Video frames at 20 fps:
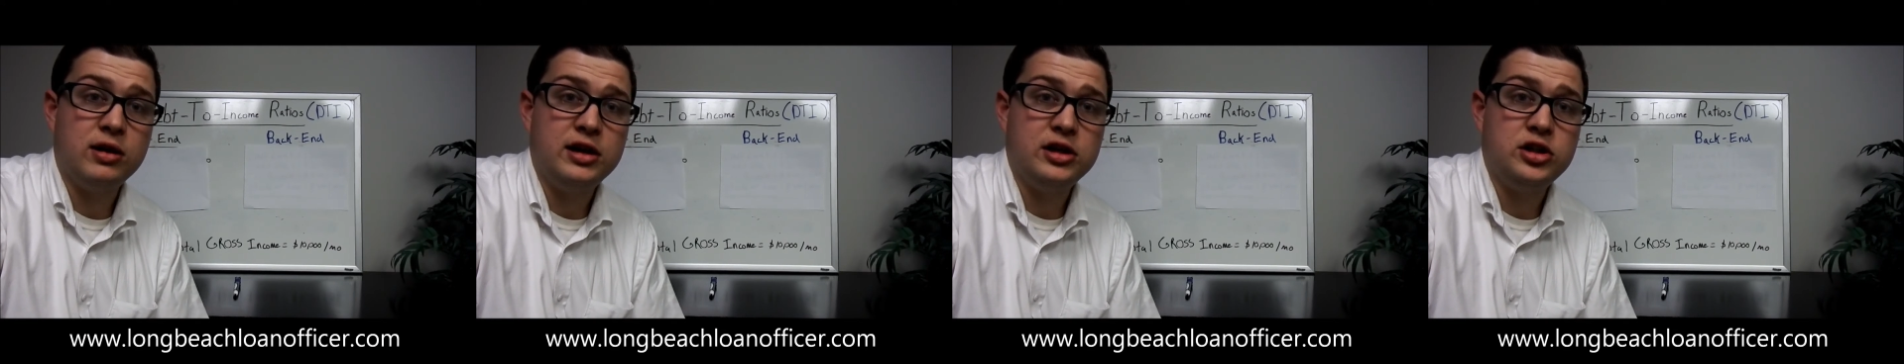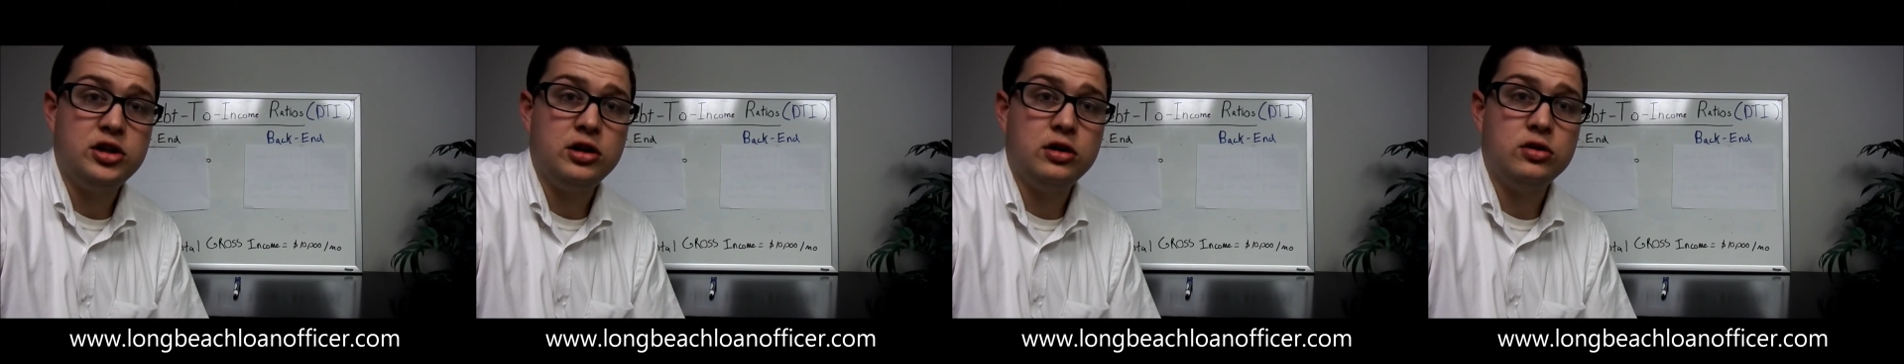
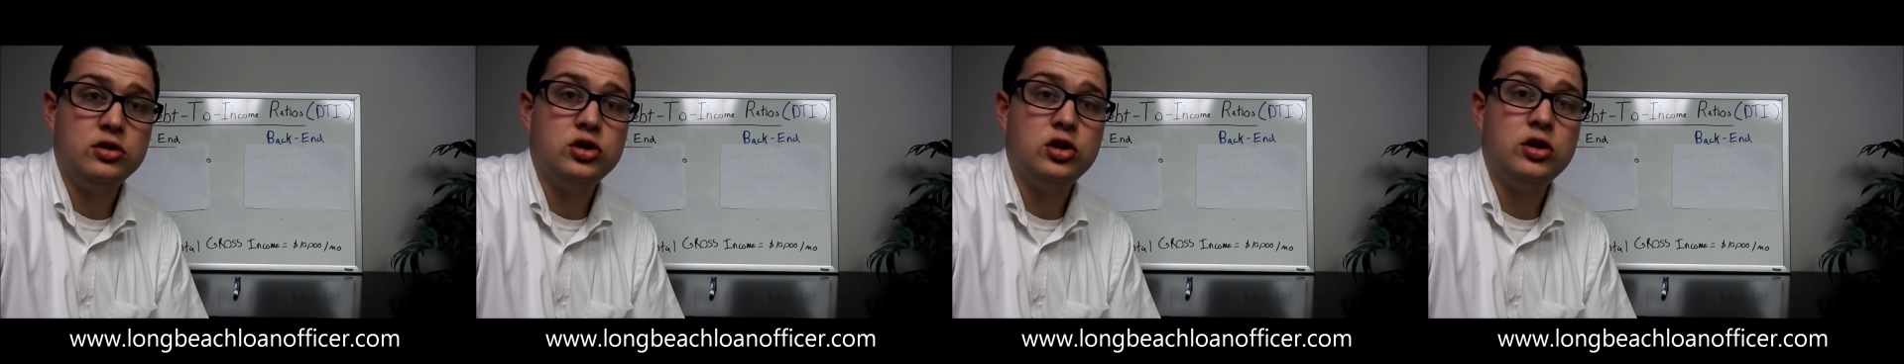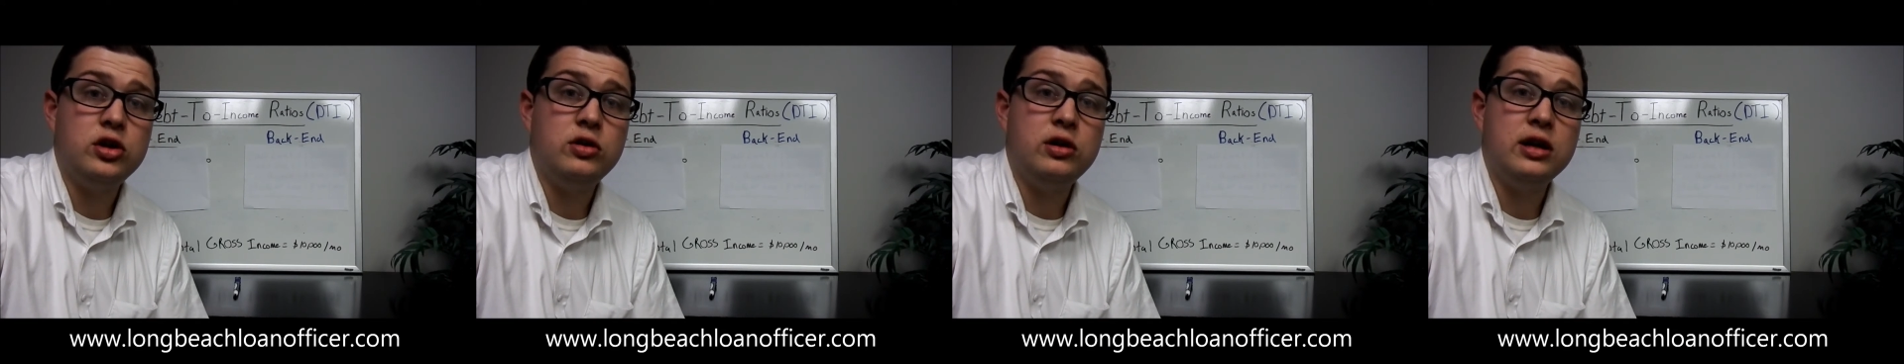ratio
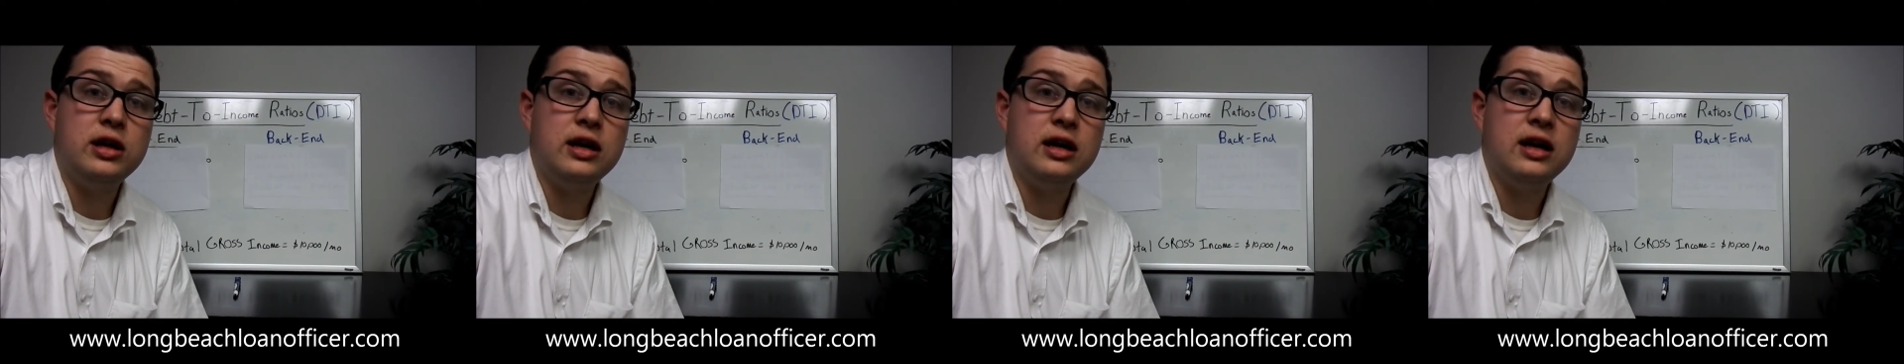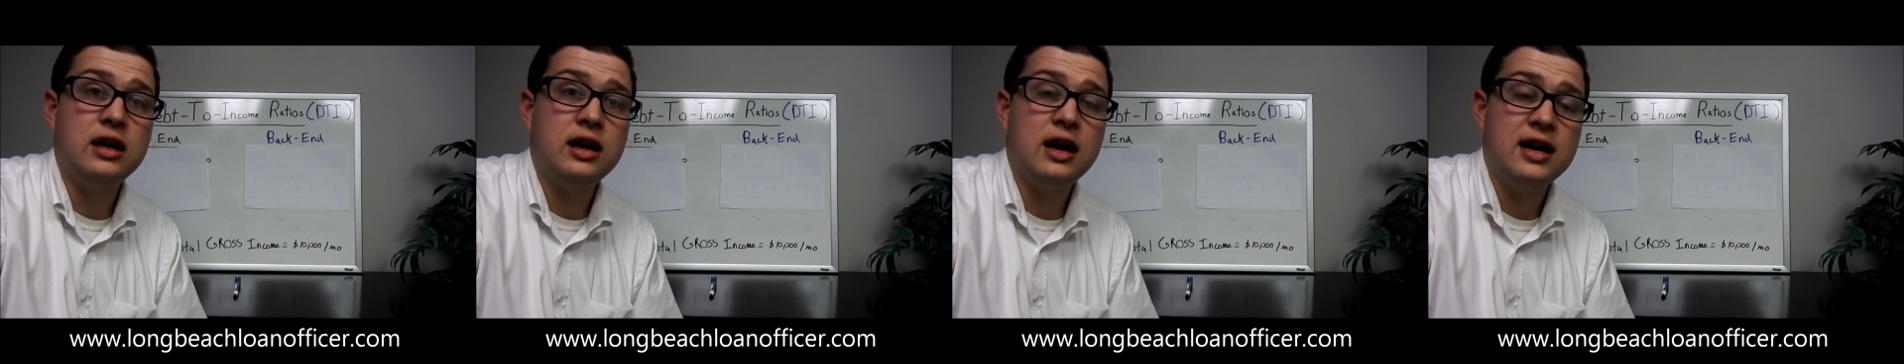so you can
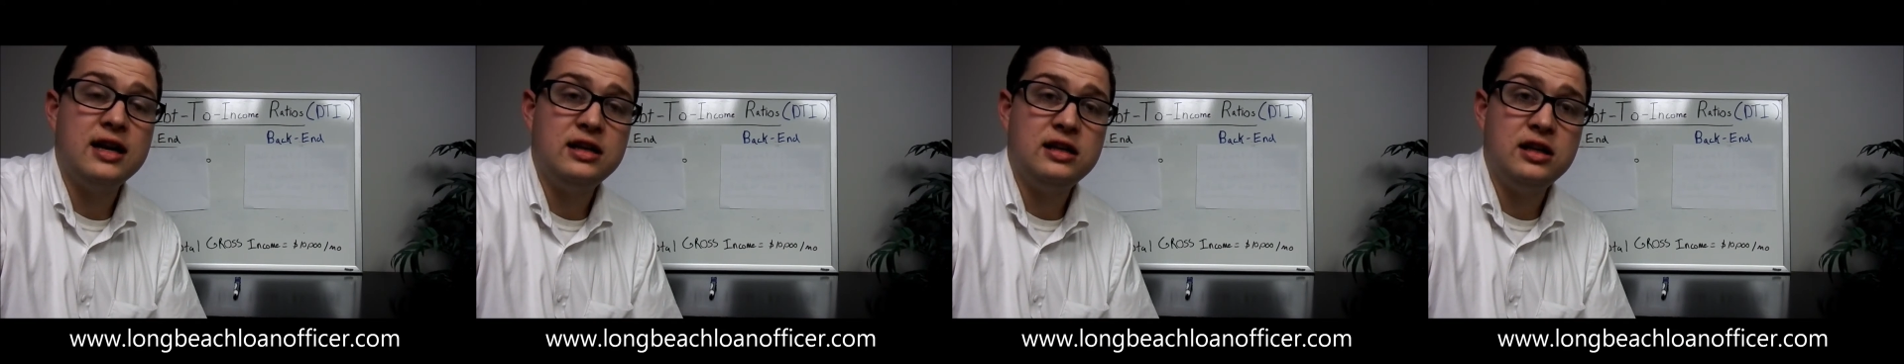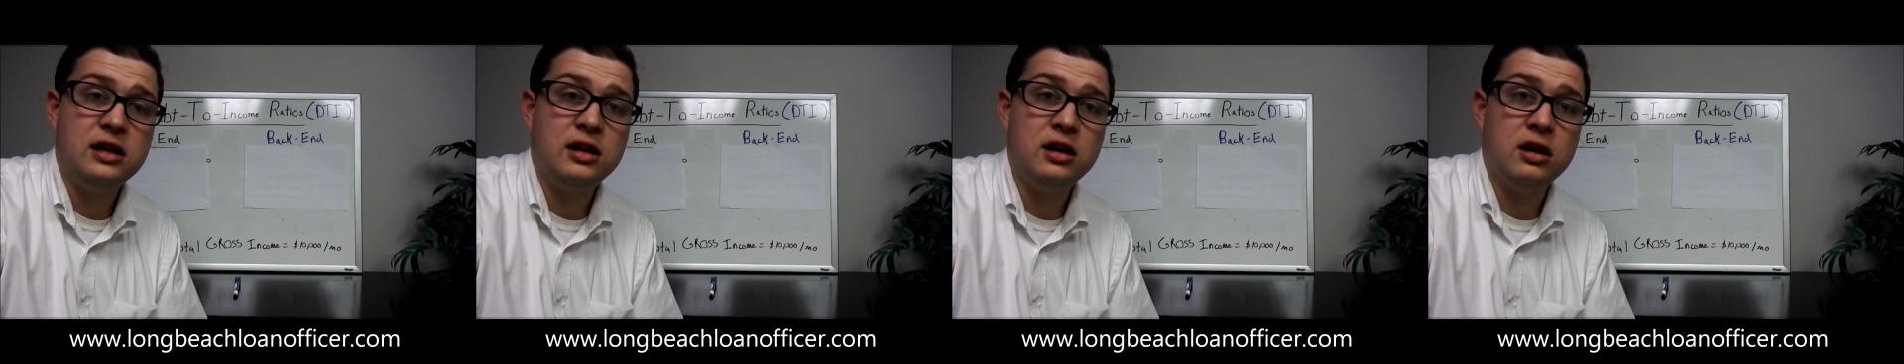get an
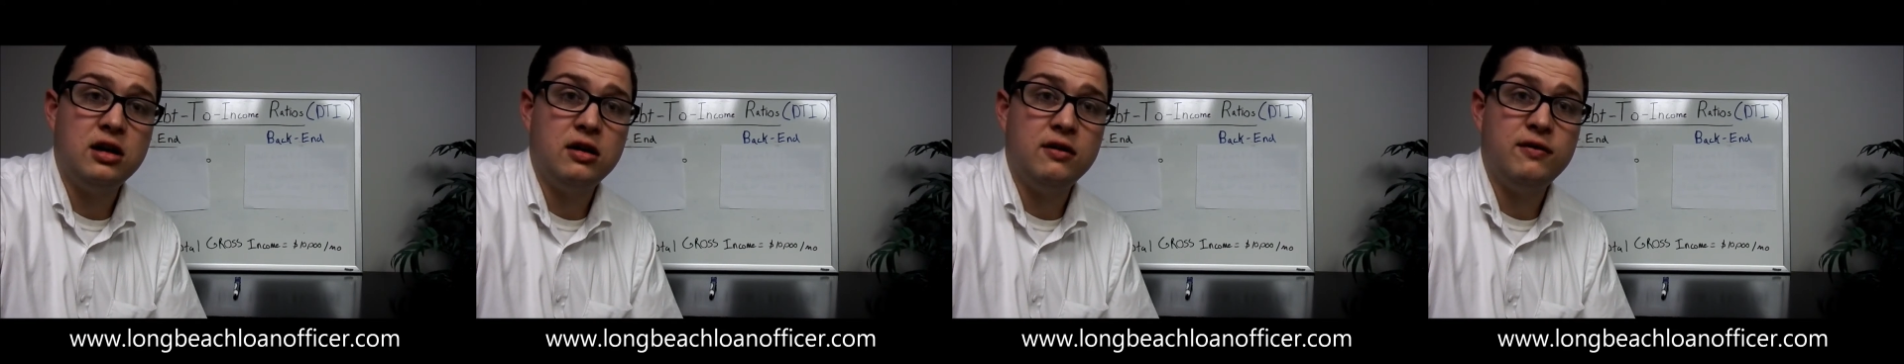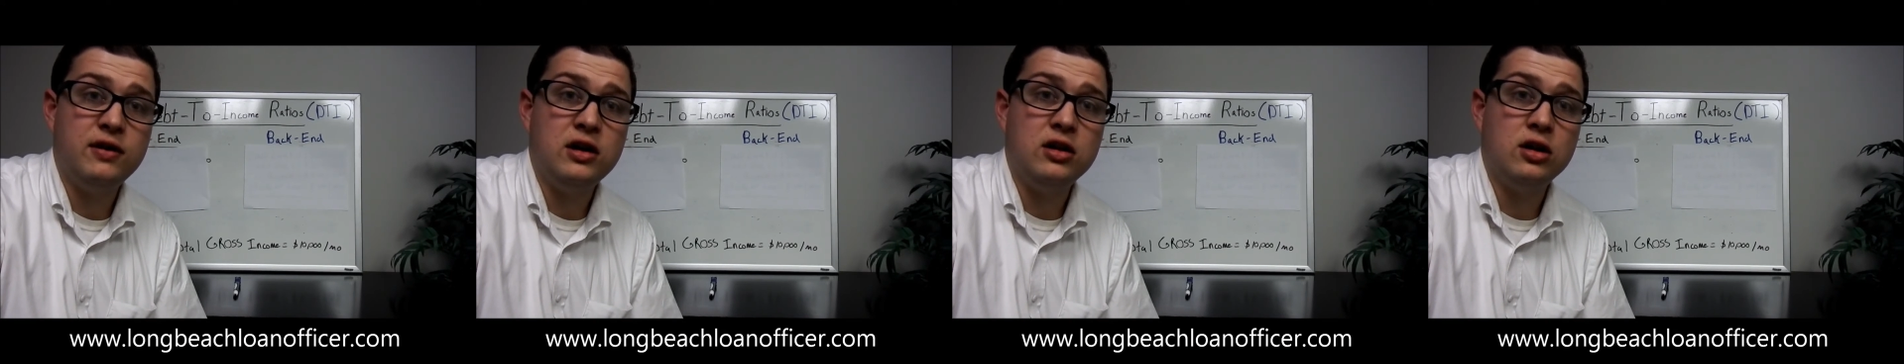idea
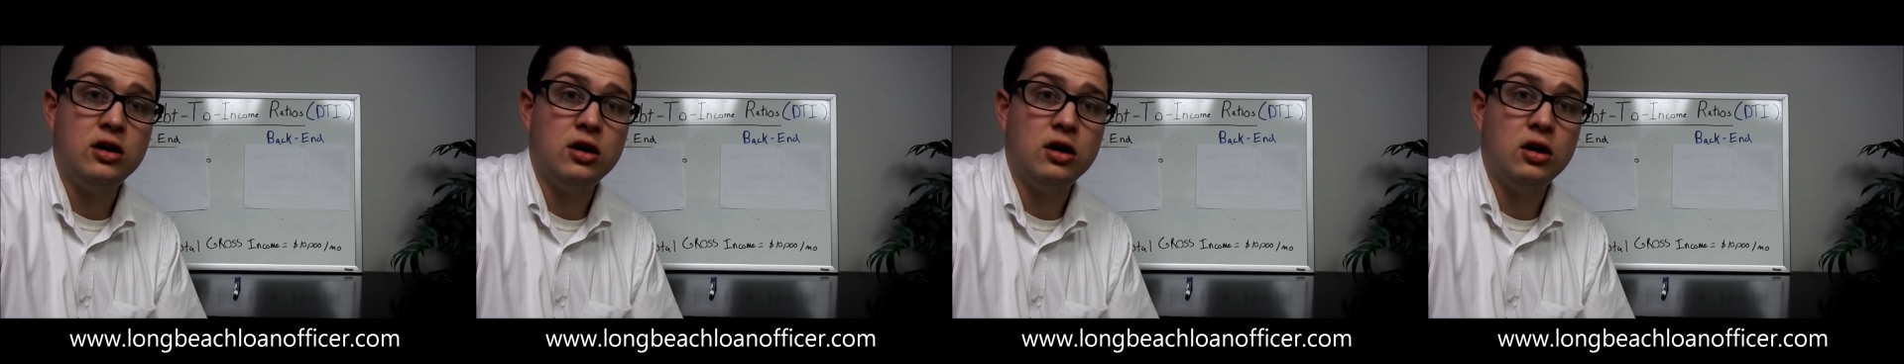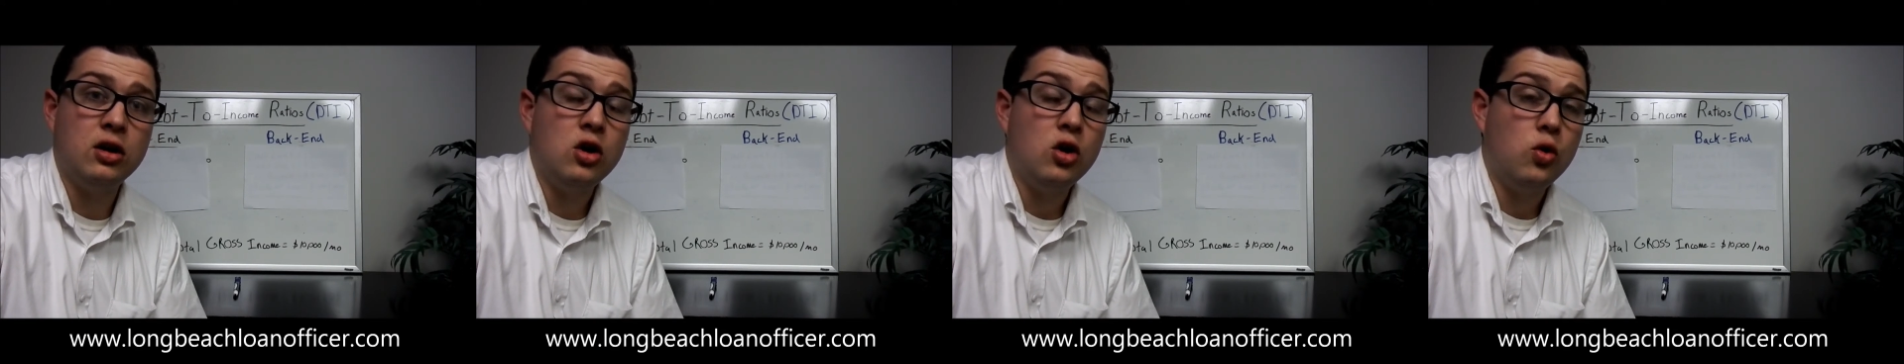of
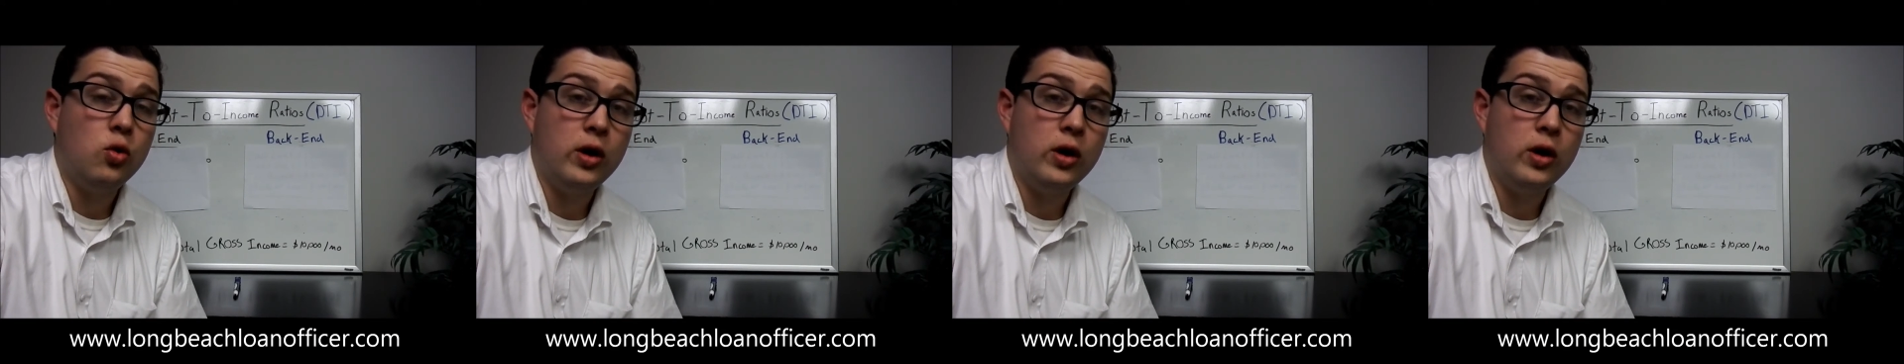either